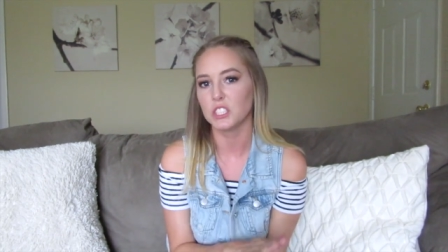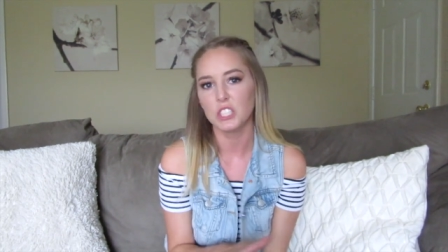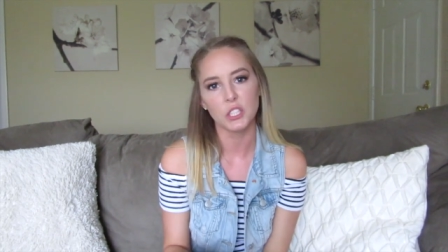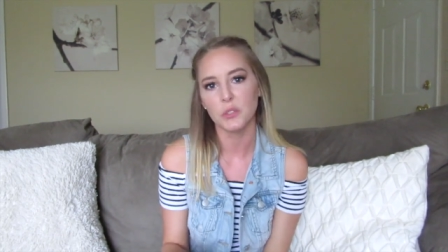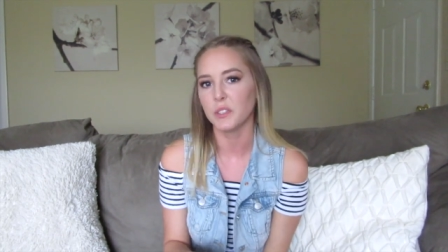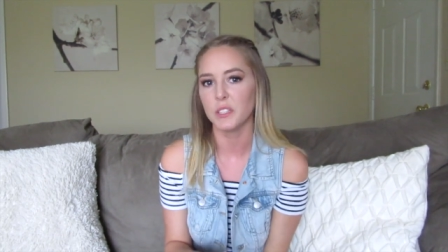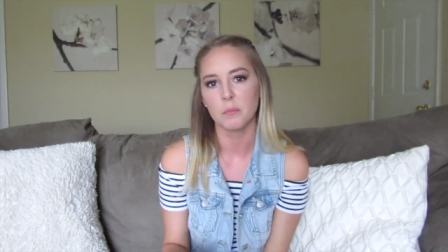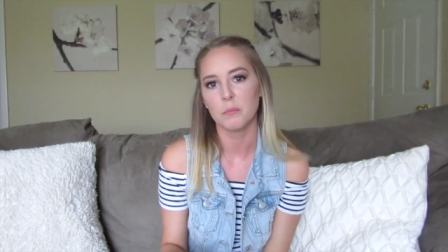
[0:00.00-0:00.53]

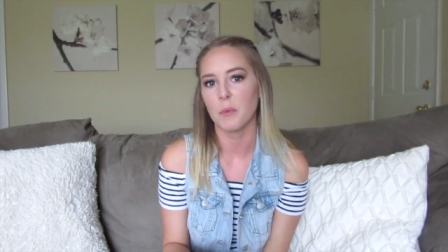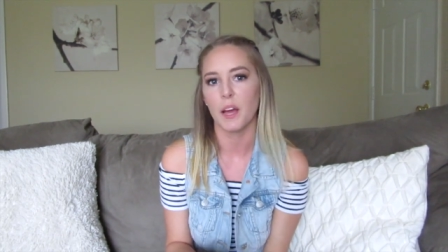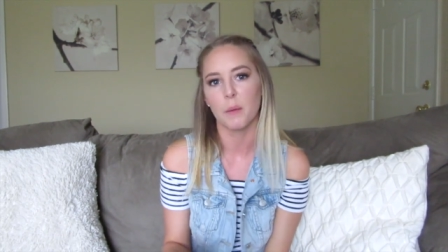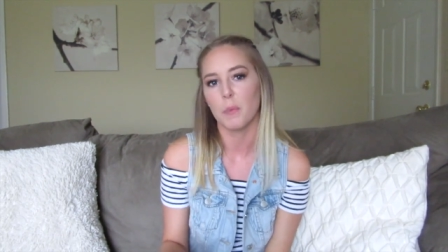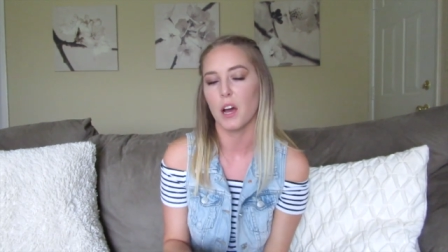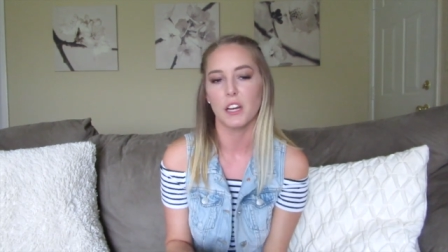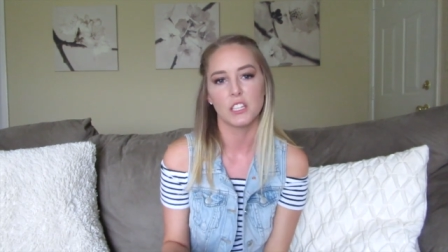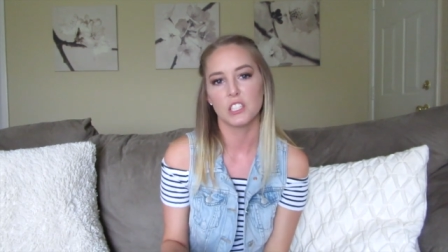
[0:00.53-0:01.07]
doing
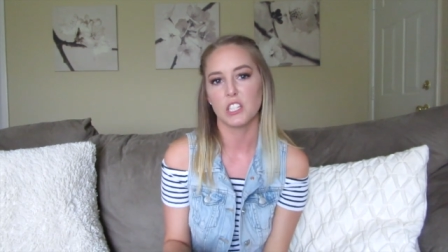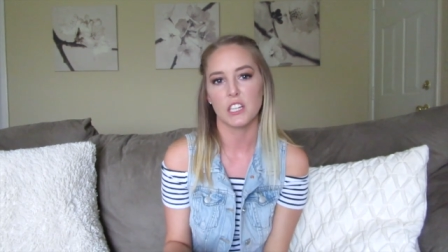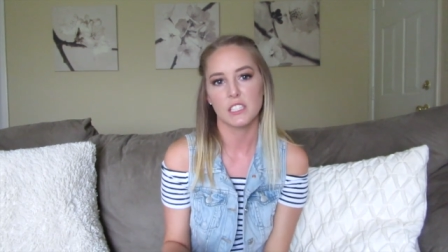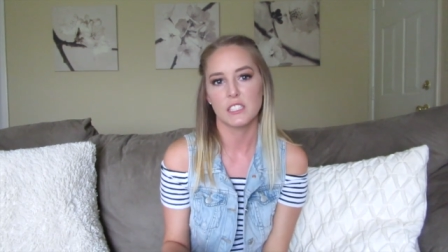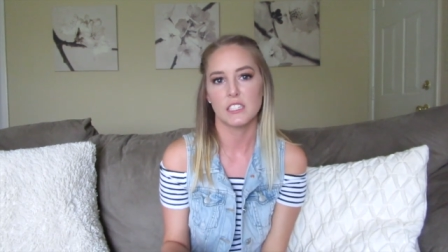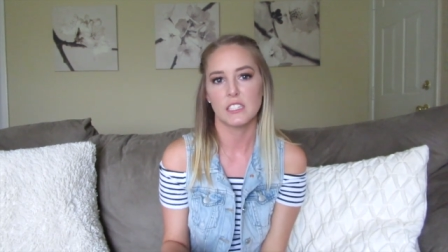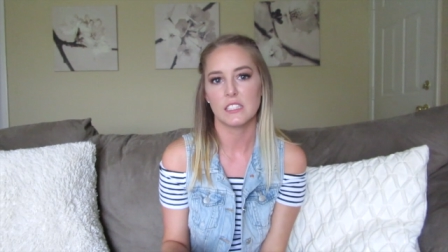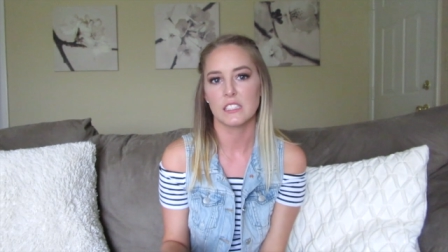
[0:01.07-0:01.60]
my body
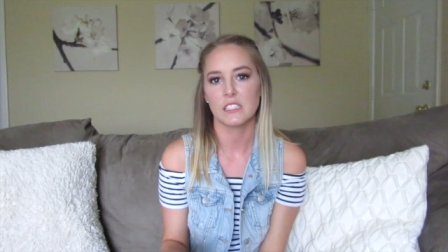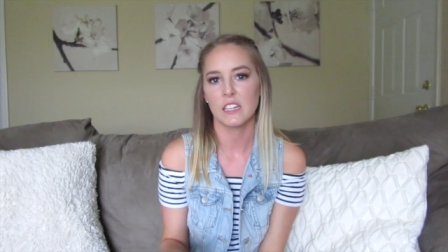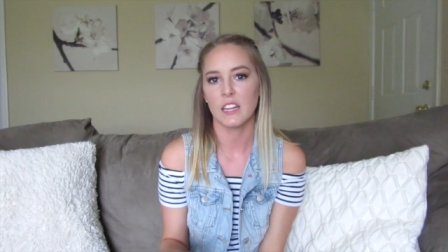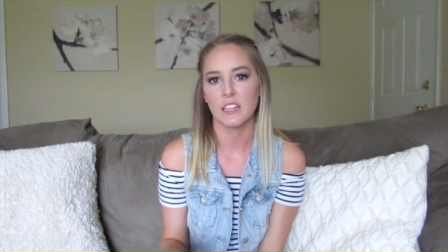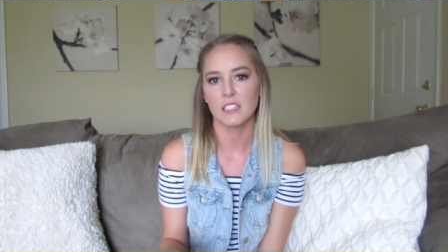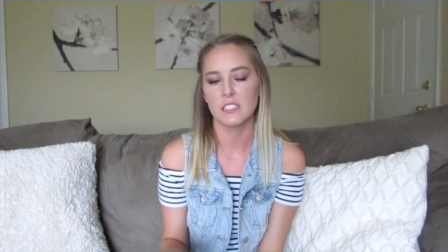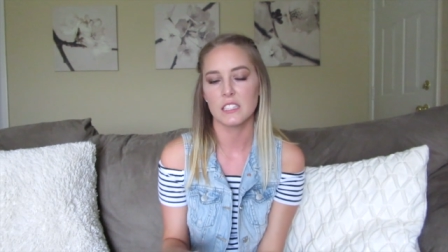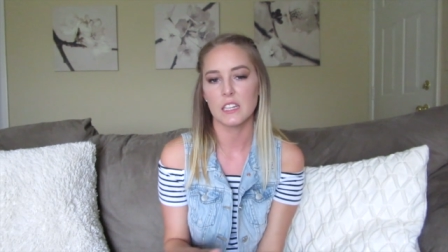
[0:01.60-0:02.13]
justice, and
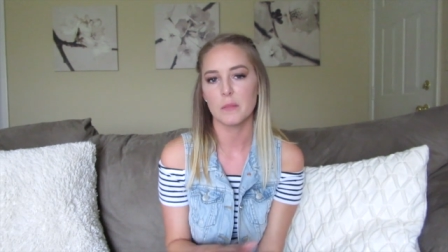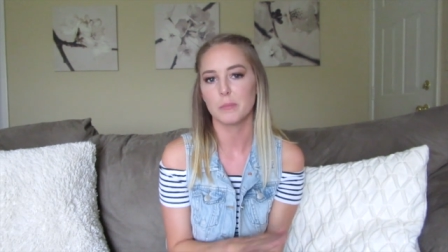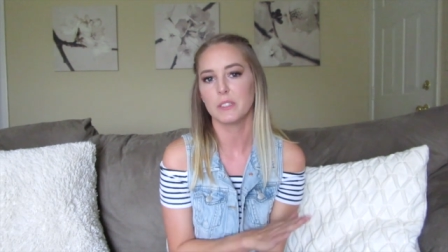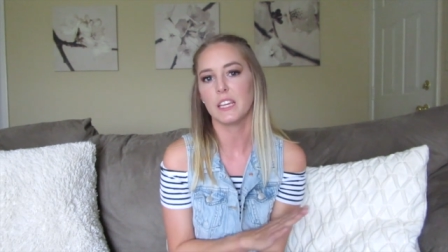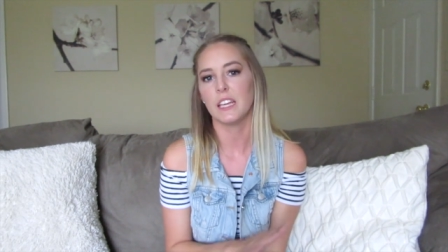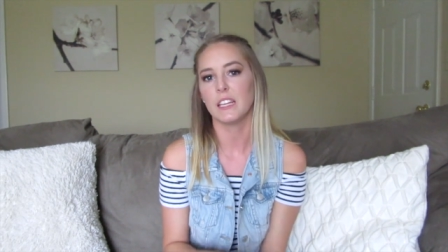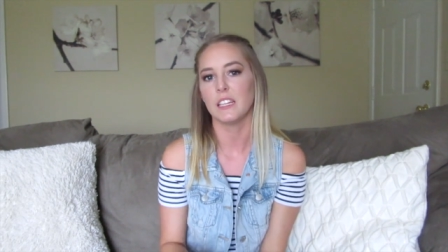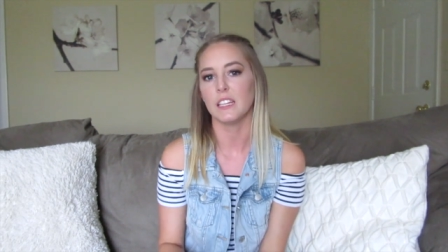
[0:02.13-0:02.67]
I ended
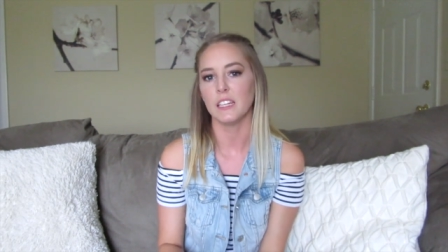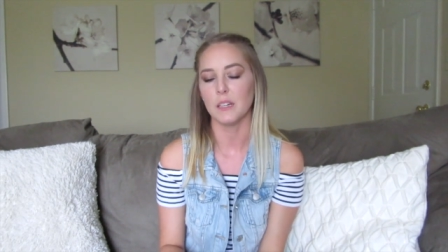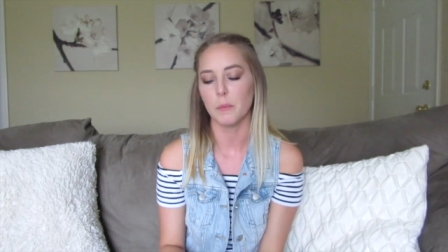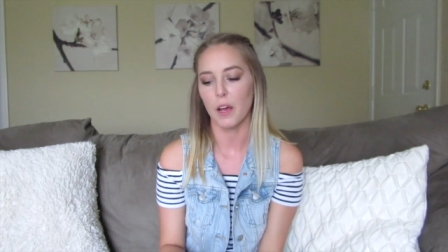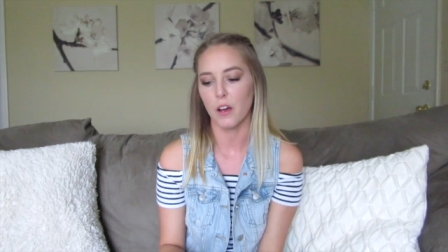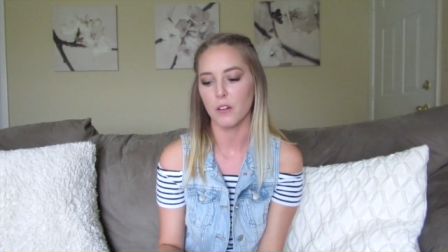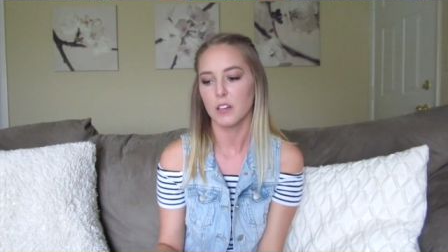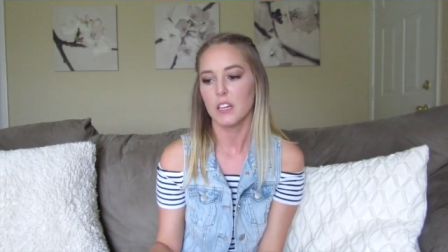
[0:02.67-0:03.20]
up gaining
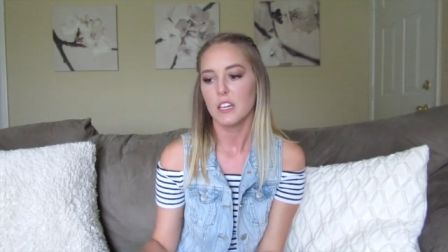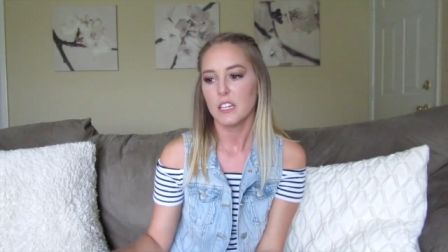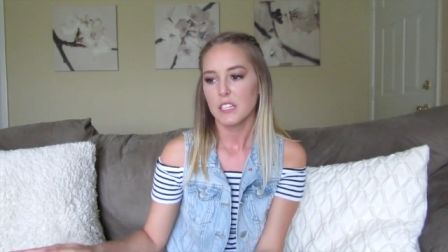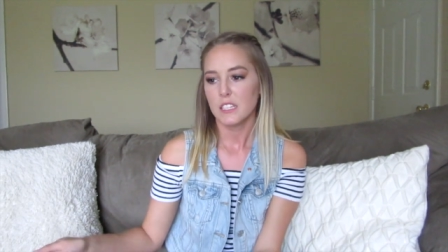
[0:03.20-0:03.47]
about